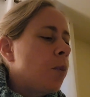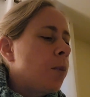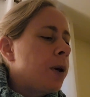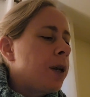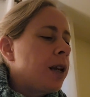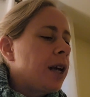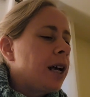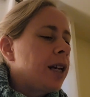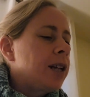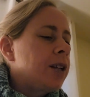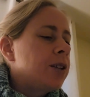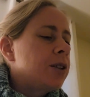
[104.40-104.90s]

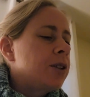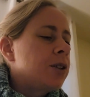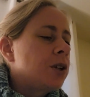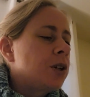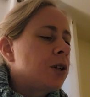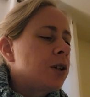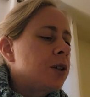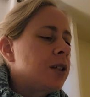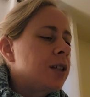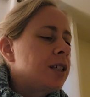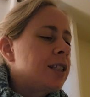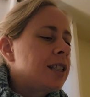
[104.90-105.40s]
but at a
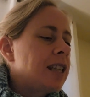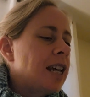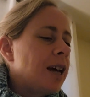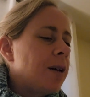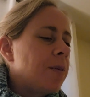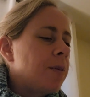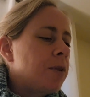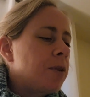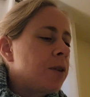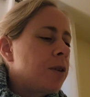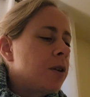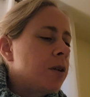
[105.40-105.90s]
certain
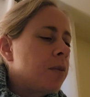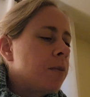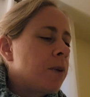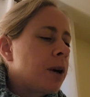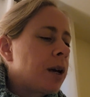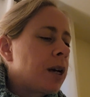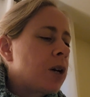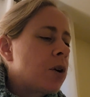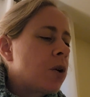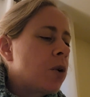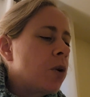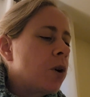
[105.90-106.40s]
depth,
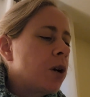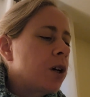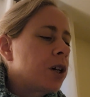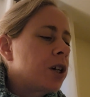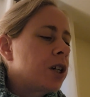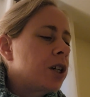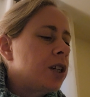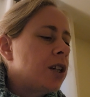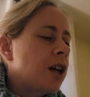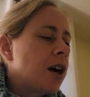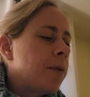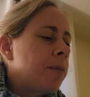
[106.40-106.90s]
my core
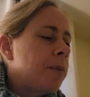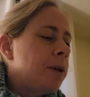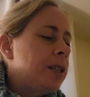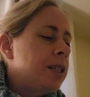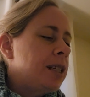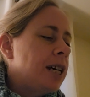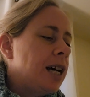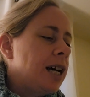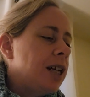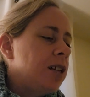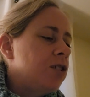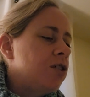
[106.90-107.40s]
could not be
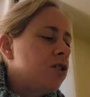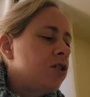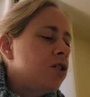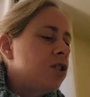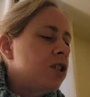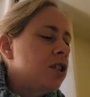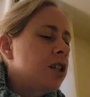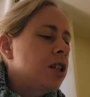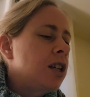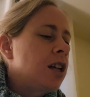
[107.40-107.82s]
touched.